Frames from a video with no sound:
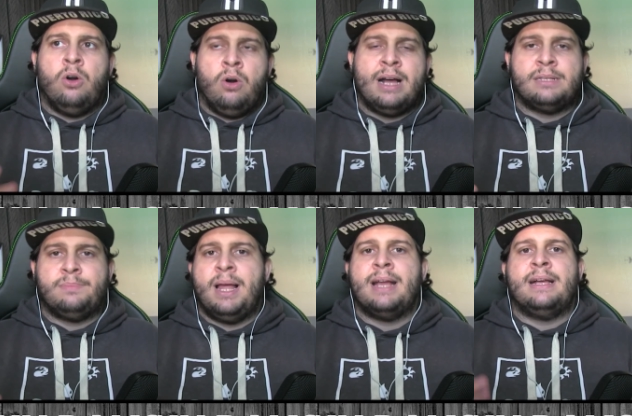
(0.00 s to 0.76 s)
Hojas
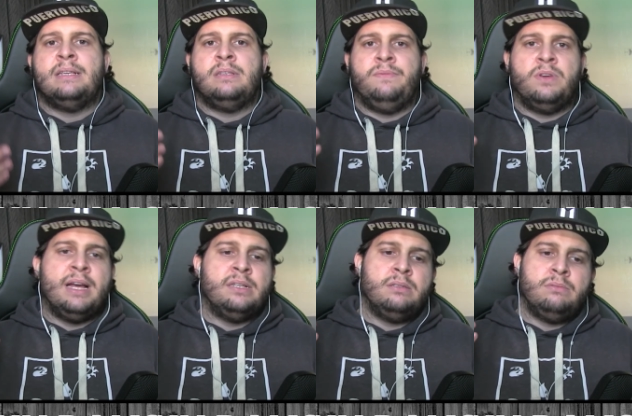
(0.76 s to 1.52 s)
Blancas, if you
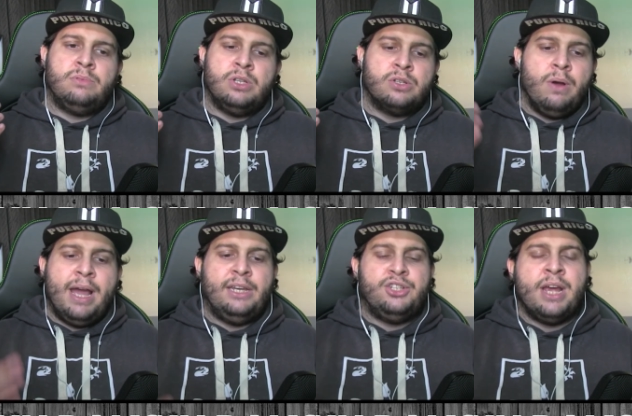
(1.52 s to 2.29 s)
guys just go
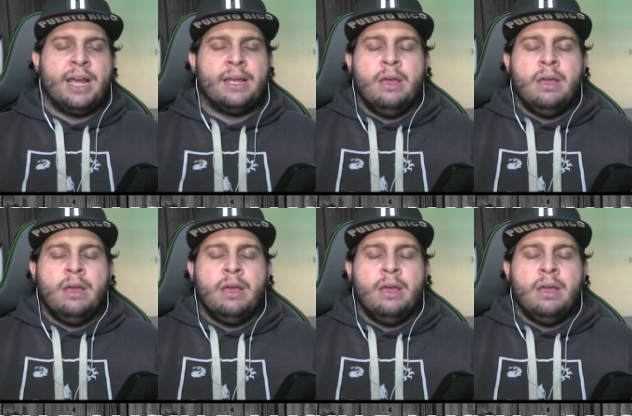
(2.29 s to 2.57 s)
ahead and check